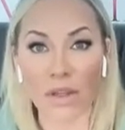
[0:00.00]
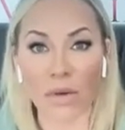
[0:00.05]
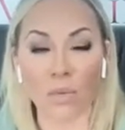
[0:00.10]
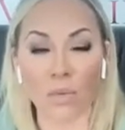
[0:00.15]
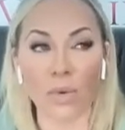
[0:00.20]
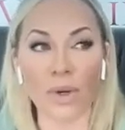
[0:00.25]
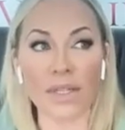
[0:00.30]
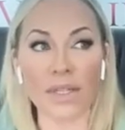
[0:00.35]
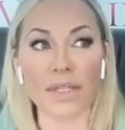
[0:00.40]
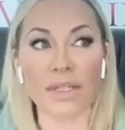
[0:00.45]
The
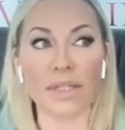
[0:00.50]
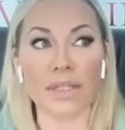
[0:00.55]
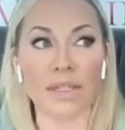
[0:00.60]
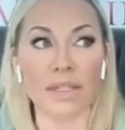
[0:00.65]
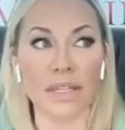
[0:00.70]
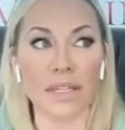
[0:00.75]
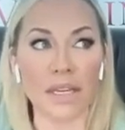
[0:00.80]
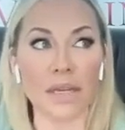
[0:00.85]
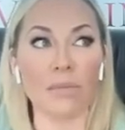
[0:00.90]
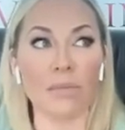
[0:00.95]
risks
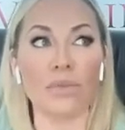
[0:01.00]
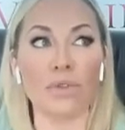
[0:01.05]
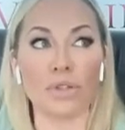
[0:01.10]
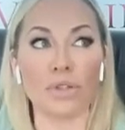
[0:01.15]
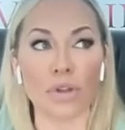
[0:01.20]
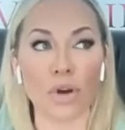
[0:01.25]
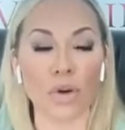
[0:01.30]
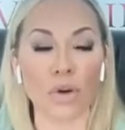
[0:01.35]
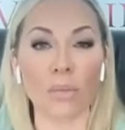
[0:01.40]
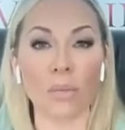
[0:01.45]
seemed
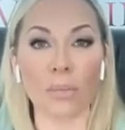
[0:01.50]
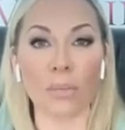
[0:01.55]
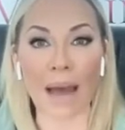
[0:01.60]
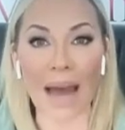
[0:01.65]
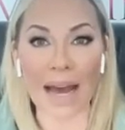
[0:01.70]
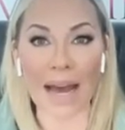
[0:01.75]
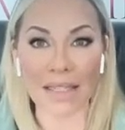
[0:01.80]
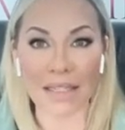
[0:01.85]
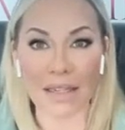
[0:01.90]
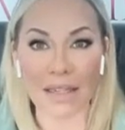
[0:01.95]
so
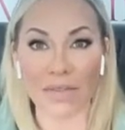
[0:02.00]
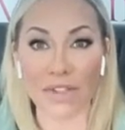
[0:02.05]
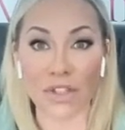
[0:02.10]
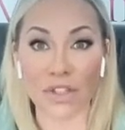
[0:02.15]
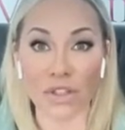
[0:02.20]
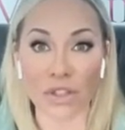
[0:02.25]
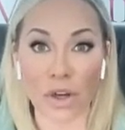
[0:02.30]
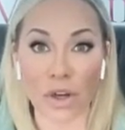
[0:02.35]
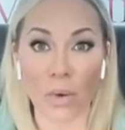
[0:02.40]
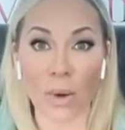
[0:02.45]
massive and
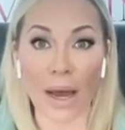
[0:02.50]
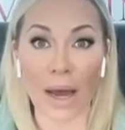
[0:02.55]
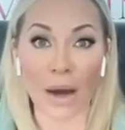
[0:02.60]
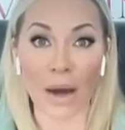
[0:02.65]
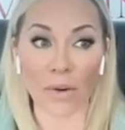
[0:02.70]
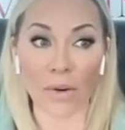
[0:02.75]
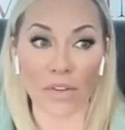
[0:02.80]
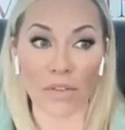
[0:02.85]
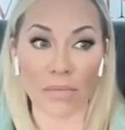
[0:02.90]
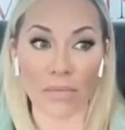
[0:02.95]
so
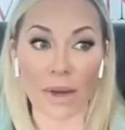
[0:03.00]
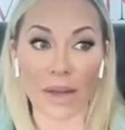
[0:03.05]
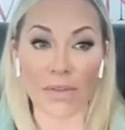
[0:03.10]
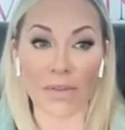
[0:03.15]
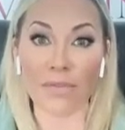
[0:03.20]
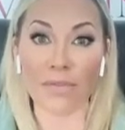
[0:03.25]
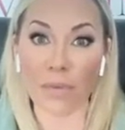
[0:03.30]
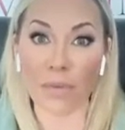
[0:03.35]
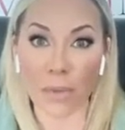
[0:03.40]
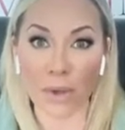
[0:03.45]
out of my
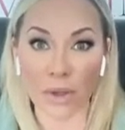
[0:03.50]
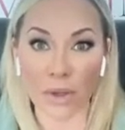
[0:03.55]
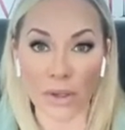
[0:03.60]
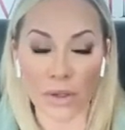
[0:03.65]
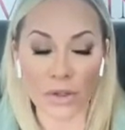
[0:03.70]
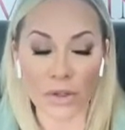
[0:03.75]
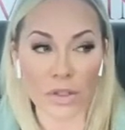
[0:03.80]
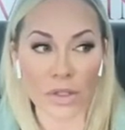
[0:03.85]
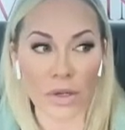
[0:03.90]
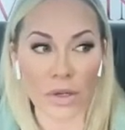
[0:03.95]
familiar